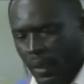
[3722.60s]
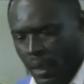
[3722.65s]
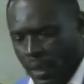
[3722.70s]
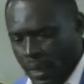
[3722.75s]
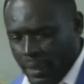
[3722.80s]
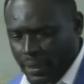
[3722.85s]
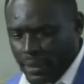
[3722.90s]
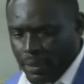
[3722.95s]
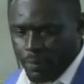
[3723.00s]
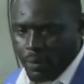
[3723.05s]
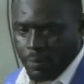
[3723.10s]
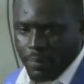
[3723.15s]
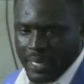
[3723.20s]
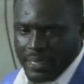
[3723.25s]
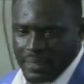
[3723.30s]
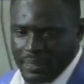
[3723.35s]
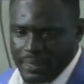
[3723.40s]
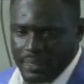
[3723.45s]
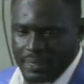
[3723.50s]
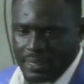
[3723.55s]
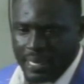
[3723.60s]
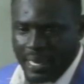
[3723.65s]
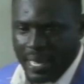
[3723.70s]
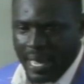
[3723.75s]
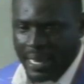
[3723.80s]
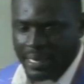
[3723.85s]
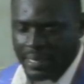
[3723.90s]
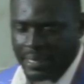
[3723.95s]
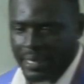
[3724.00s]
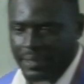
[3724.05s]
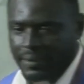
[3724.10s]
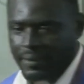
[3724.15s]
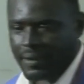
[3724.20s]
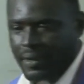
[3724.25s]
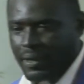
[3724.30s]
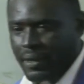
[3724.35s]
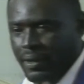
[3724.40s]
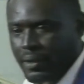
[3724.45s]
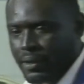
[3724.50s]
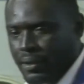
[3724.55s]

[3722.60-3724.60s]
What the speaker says: And the moment I get there,